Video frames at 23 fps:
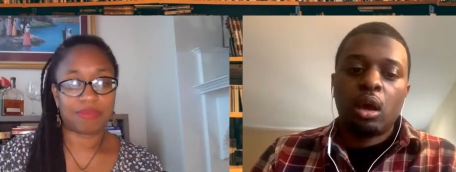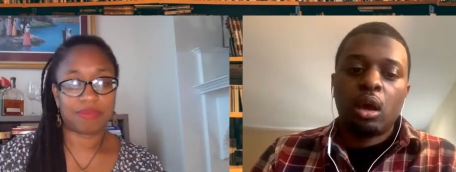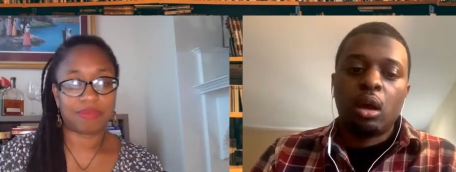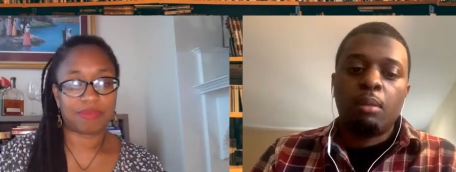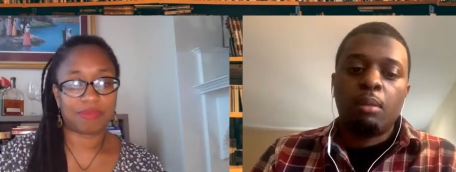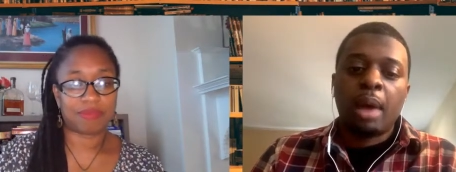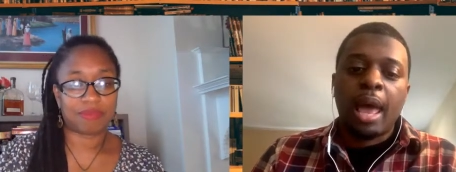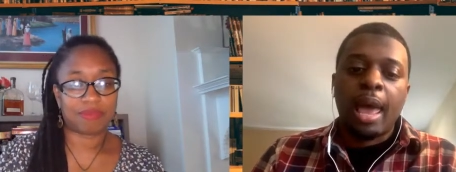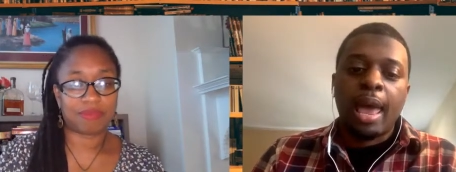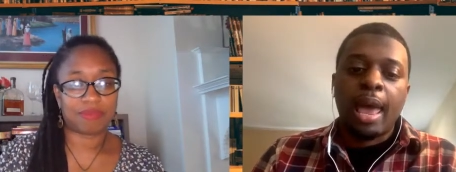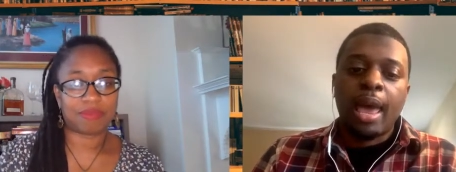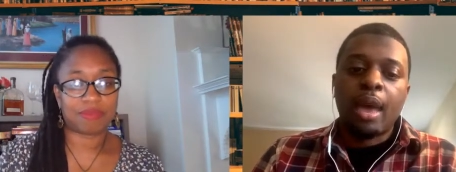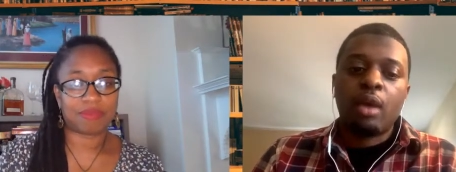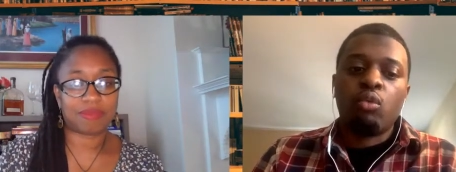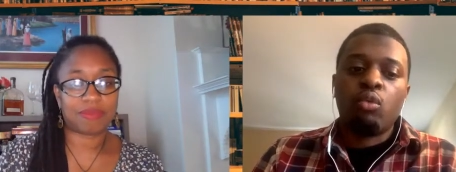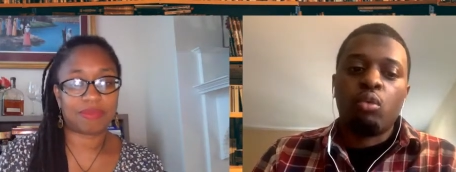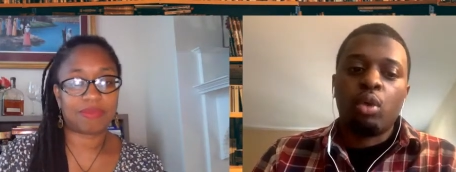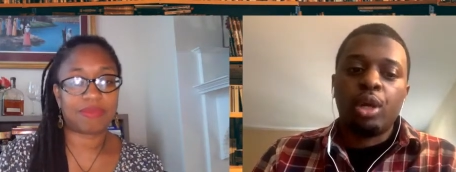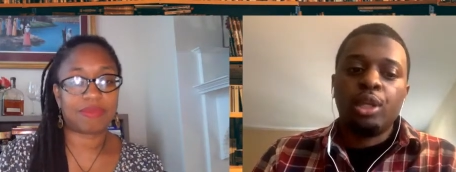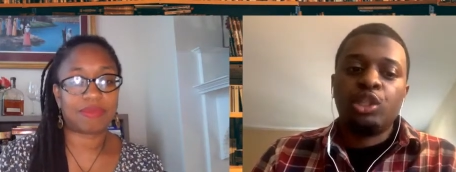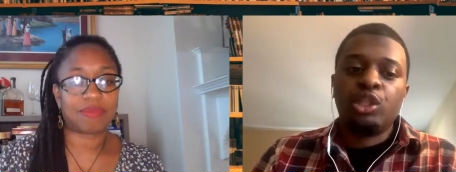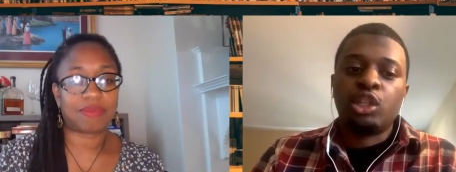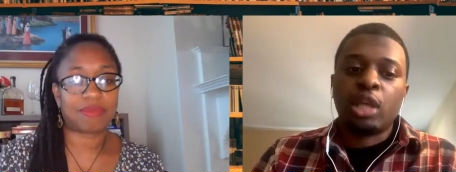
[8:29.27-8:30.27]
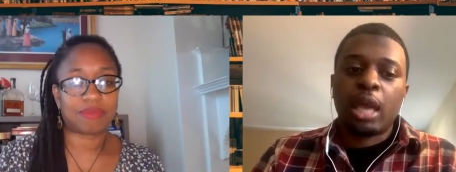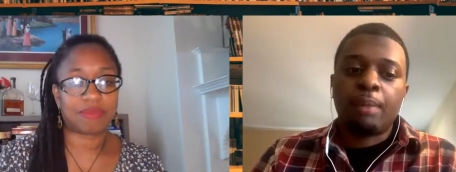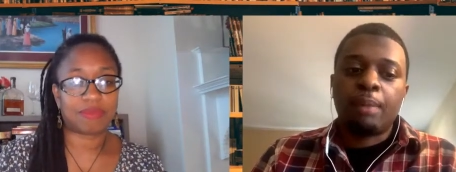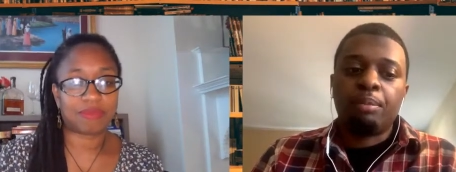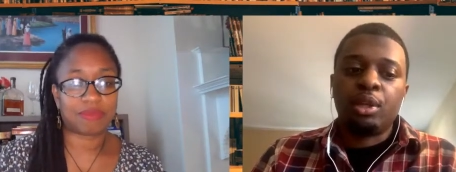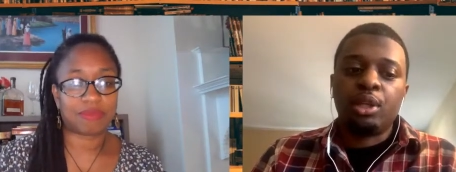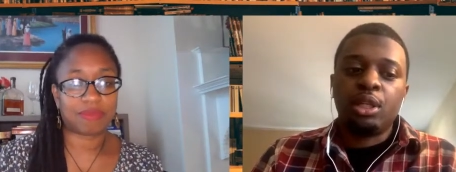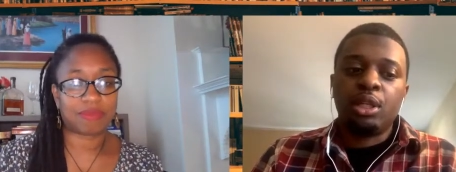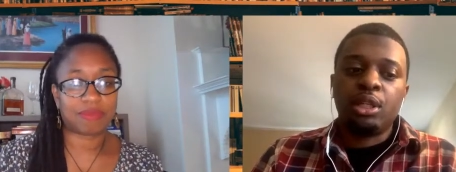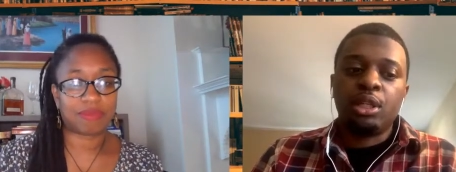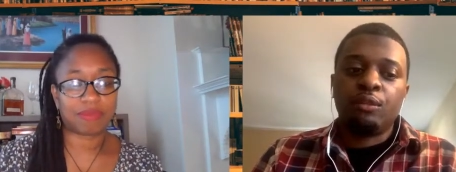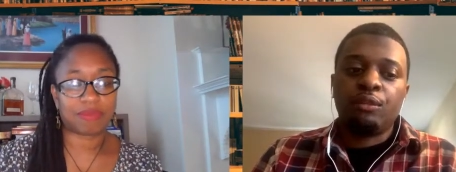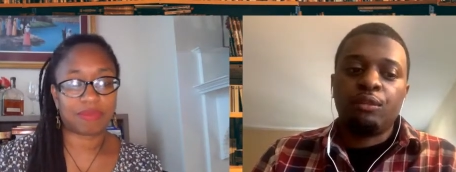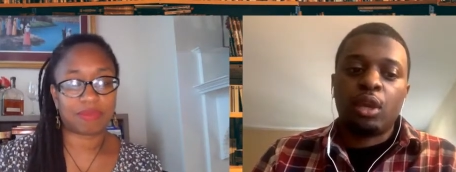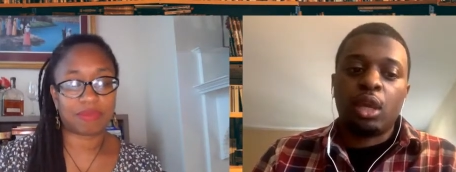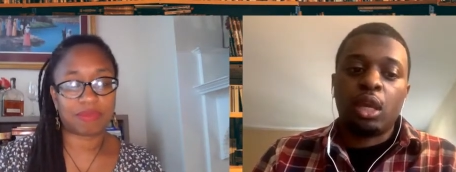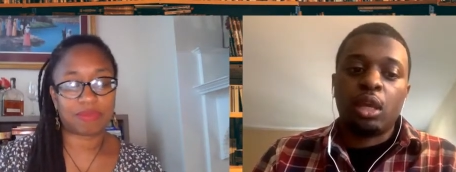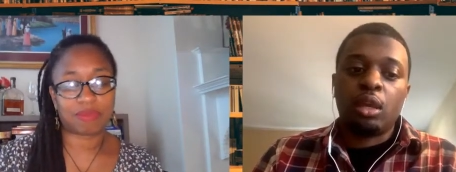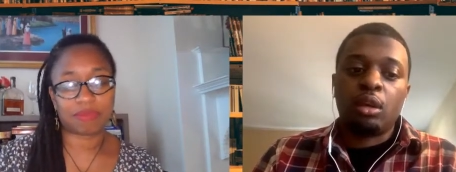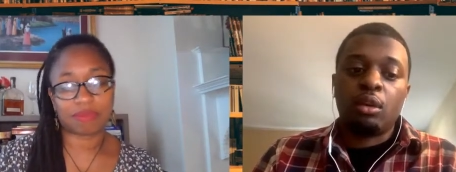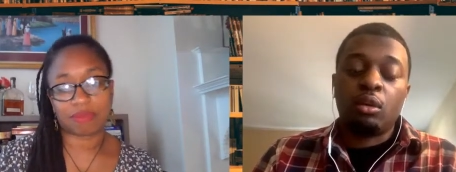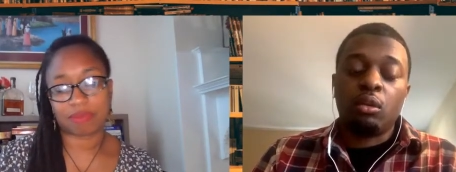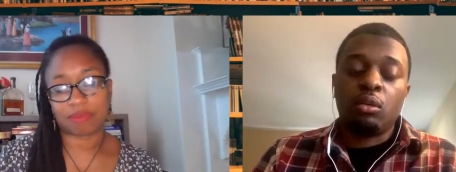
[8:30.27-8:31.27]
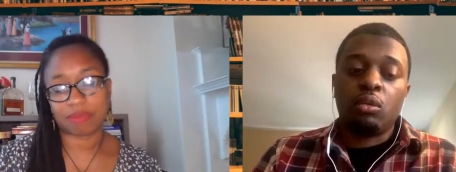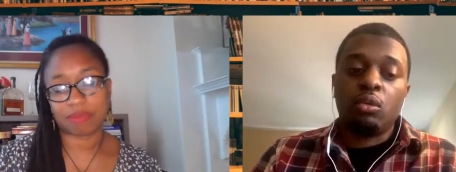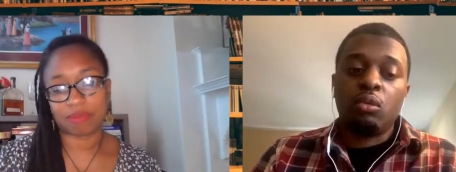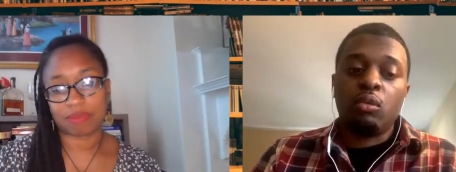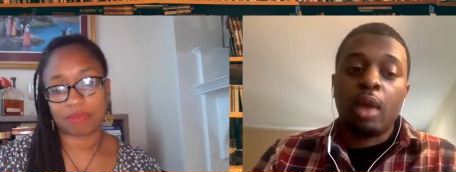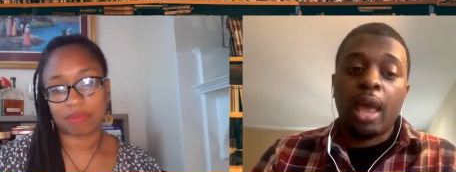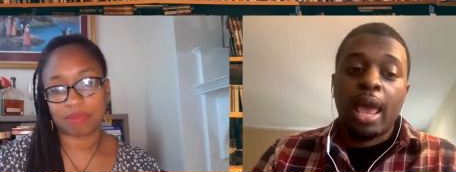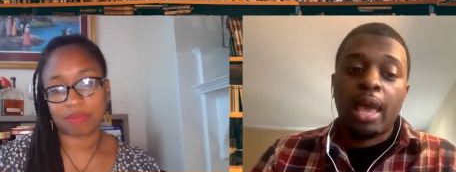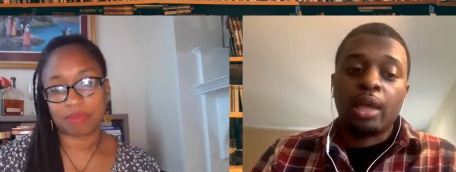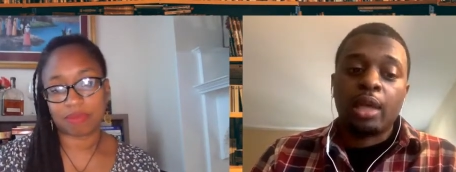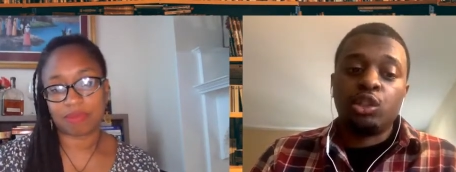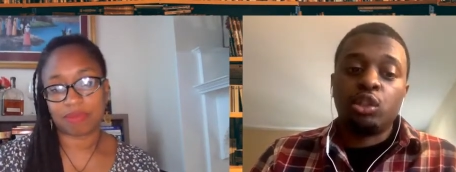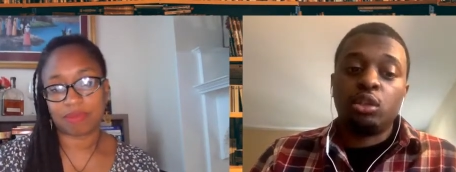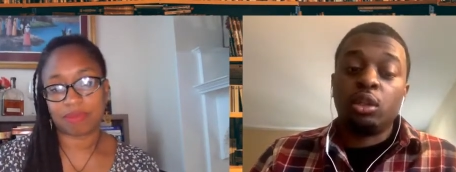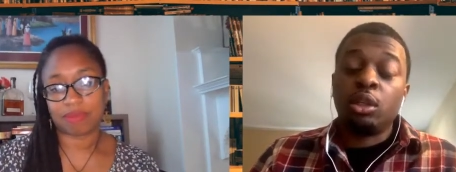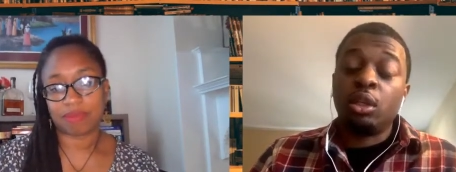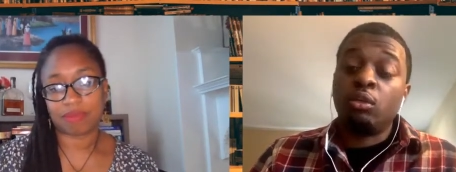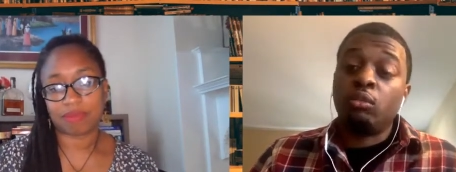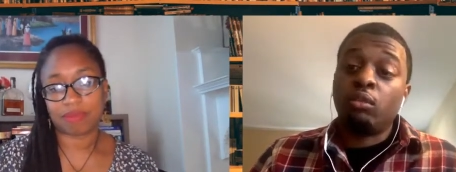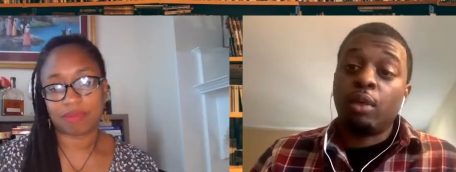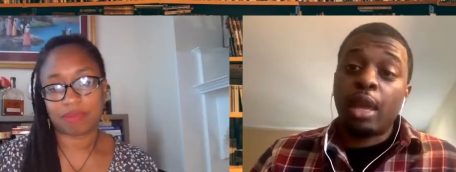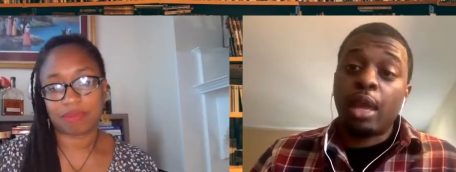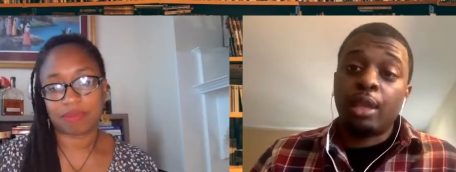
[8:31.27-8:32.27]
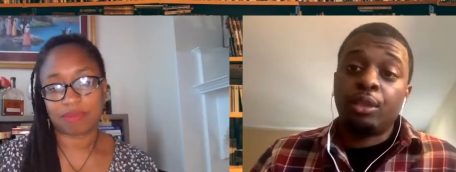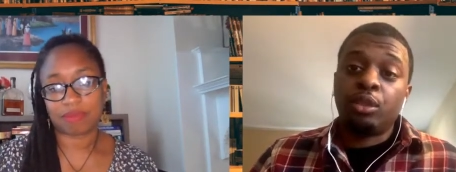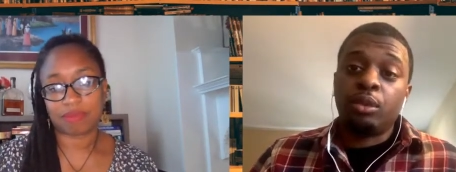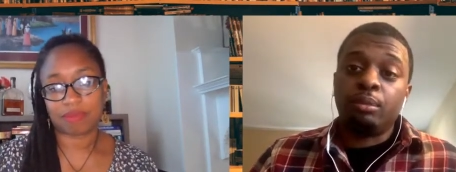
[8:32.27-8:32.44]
Speaker 1: Um, I had one Japanese fan who actually read